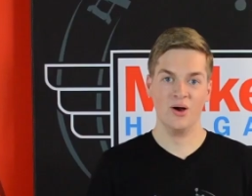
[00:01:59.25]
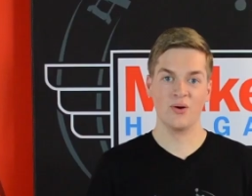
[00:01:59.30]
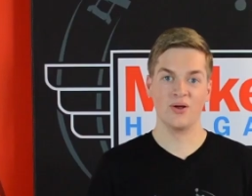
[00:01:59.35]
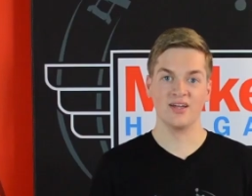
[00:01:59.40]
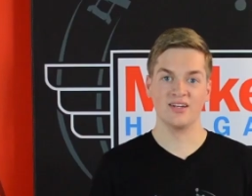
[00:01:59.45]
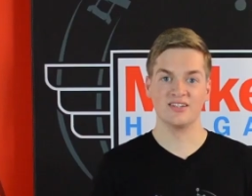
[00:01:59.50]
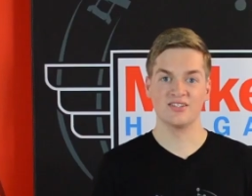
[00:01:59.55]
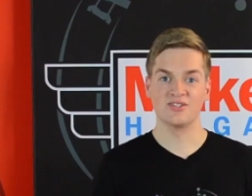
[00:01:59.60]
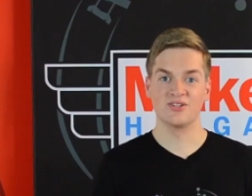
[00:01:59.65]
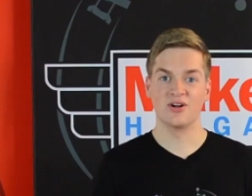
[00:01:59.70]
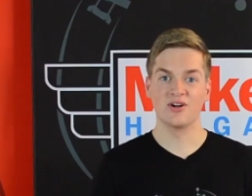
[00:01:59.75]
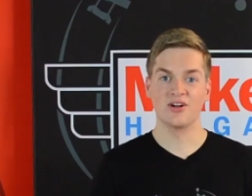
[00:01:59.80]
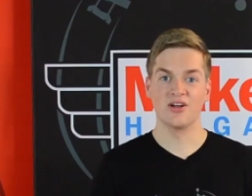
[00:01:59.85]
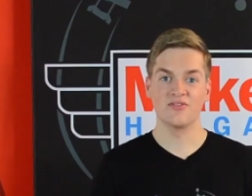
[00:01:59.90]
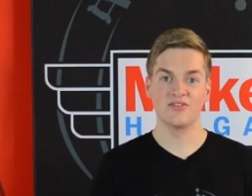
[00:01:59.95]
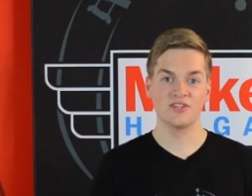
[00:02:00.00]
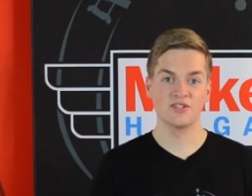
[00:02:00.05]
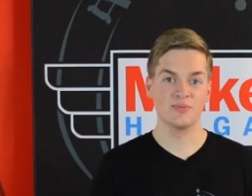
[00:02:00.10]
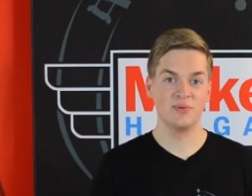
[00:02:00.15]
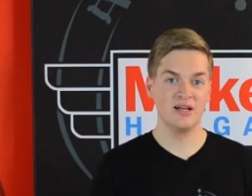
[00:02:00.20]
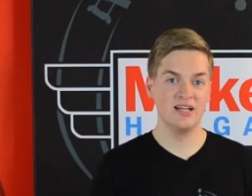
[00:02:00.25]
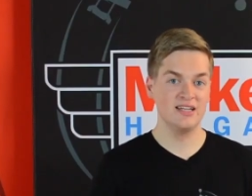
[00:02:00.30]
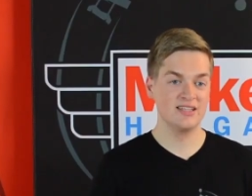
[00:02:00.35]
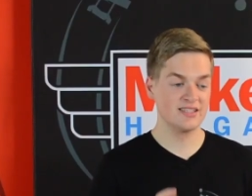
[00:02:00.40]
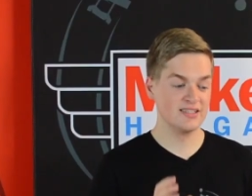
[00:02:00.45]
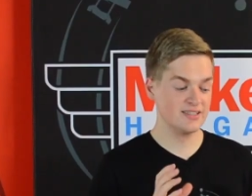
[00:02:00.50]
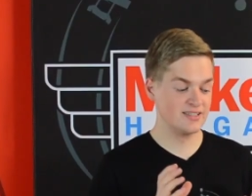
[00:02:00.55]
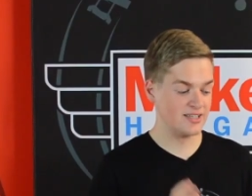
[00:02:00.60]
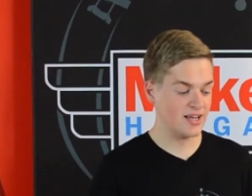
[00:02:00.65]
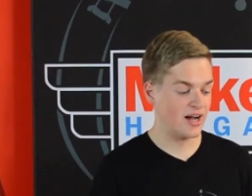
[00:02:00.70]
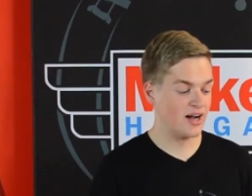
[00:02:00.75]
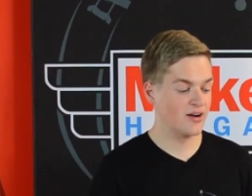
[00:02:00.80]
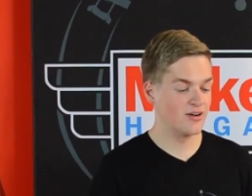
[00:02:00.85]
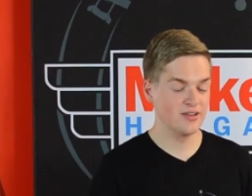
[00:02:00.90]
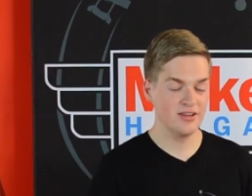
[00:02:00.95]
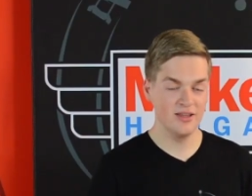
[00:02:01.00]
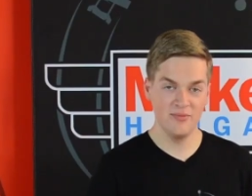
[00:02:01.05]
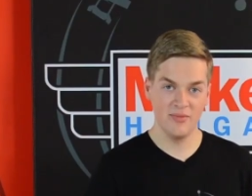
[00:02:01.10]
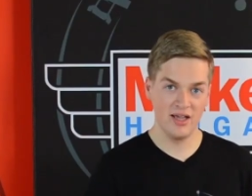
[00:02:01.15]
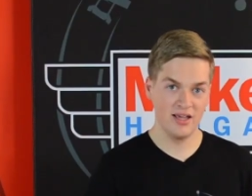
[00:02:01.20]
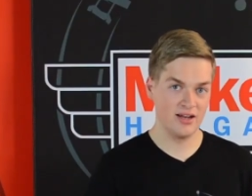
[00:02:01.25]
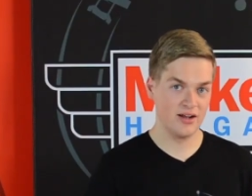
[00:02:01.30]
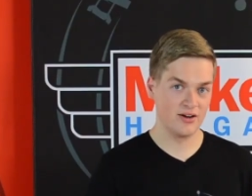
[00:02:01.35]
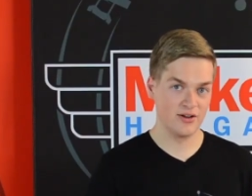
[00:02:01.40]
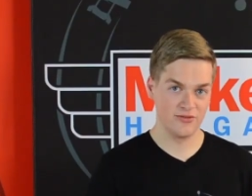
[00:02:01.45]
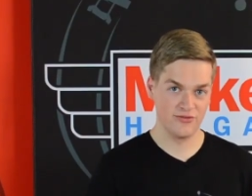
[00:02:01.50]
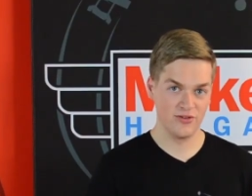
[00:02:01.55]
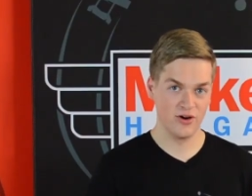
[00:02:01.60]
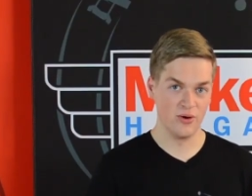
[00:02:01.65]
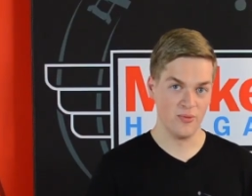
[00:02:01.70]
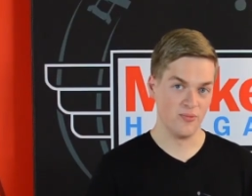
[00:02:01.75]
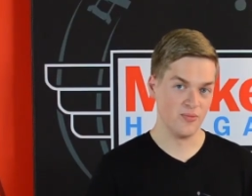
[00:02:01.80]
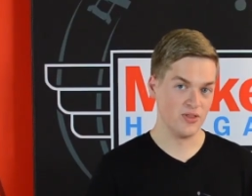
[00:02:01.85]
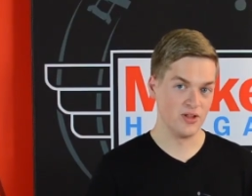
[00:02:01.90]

Okay, to start off, this plane is entirely made out of foam.